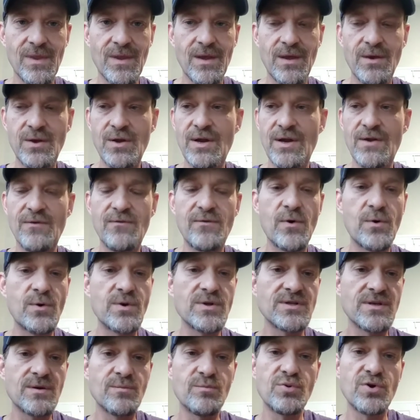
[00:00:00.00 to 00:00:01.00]
You're going to
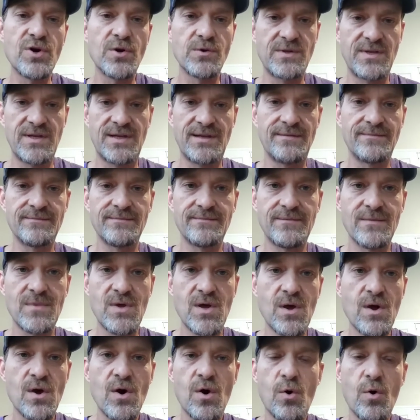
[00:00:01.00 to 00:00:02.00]
focus on protein.
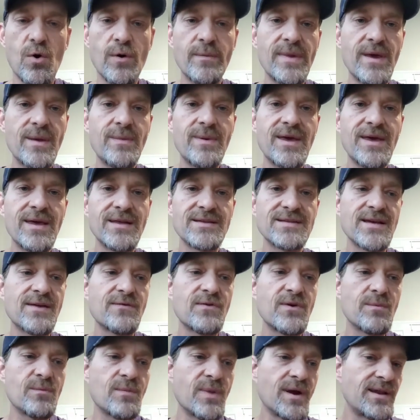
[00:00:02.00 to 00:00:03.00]
Or maybe it's
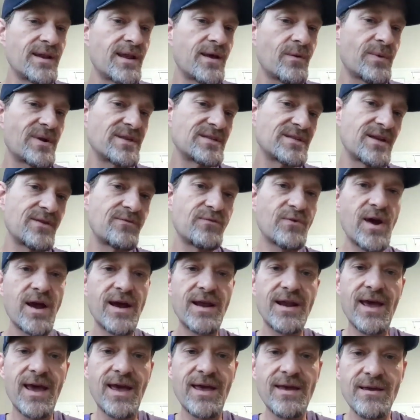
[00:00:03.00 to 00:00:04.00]
every Monday, Wednesday,
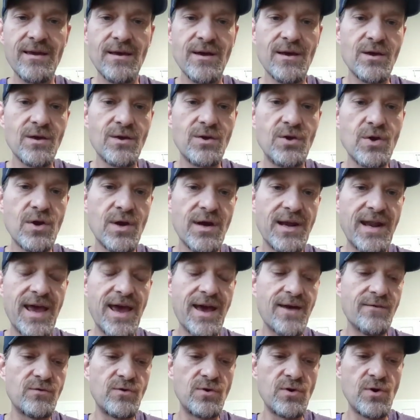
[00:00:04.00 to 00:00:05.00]
Friday, you're going to
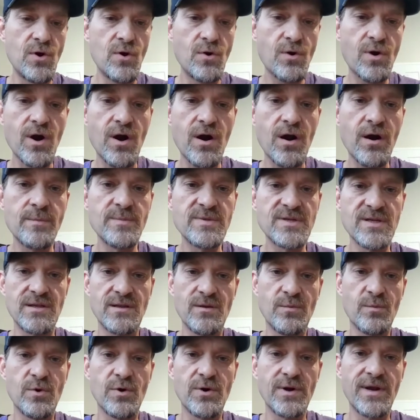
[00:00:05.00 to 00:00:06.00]
have no carbs in
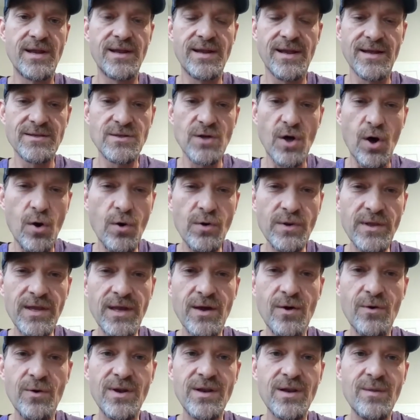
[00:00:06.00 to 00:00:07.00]
the morning. It's only
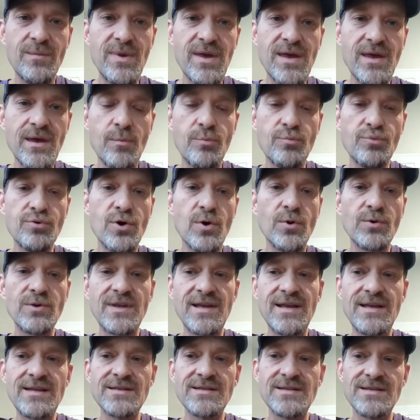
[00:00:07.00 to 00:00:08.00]
going to be a
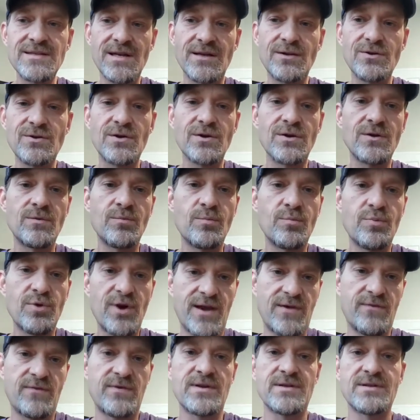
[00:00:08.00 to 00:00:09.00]
protein-centered
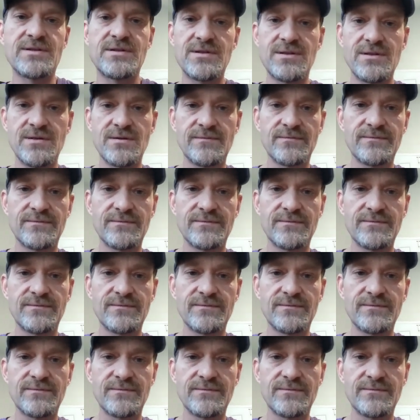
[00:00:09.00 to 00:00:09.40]
breakfast.